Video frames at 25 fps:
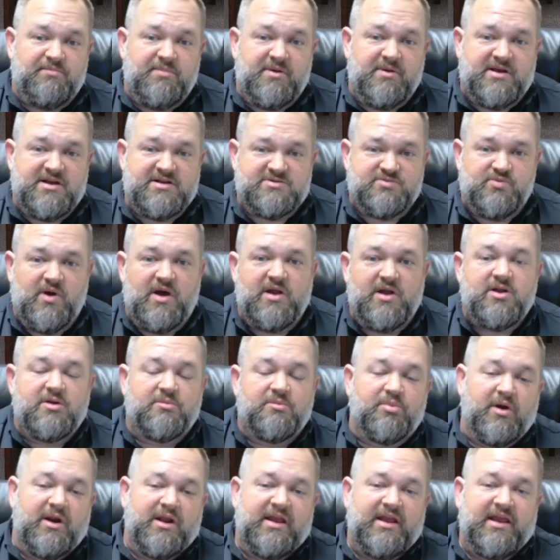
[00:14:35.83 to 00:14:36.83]
because what you're
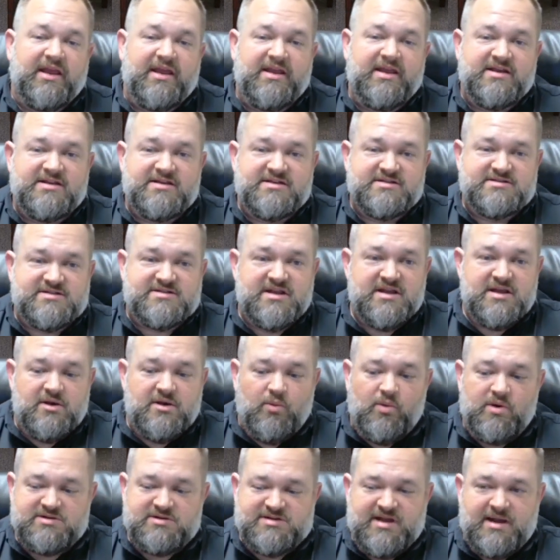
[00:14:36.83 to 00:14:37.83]
bringing is
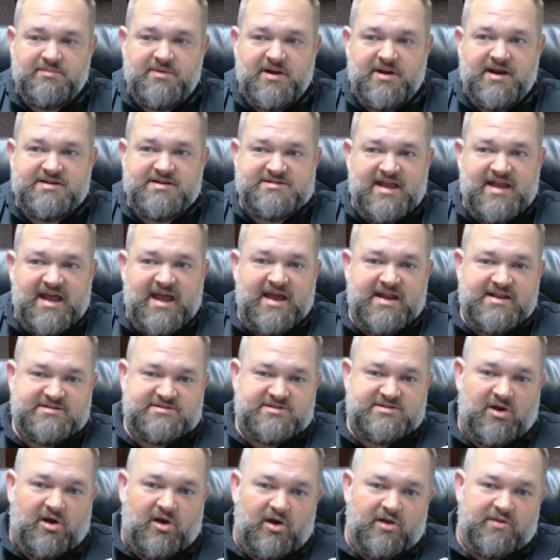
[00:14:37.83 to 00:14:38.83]
what CyberData has had is
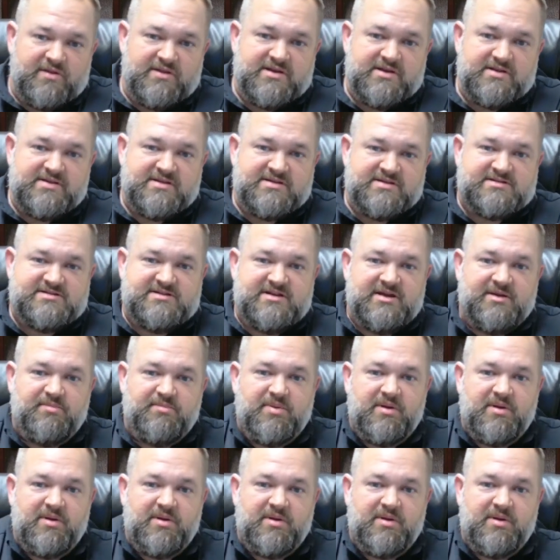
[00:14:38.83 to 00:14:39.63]
all the SIP